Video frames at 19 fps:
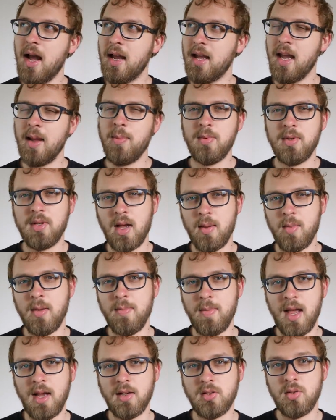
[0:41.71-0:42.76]
I kept
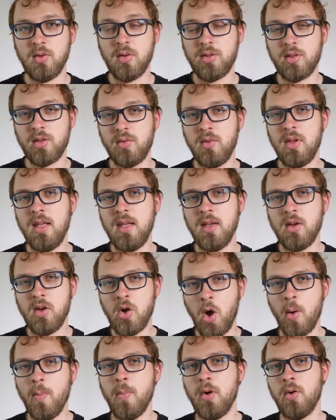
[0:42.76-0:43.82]
coming back to three
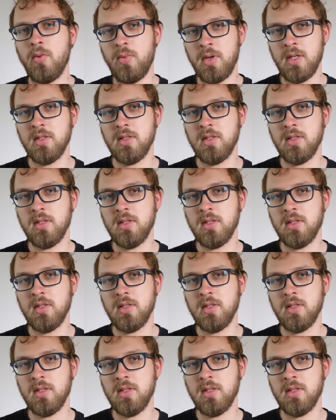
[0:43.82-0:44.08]
common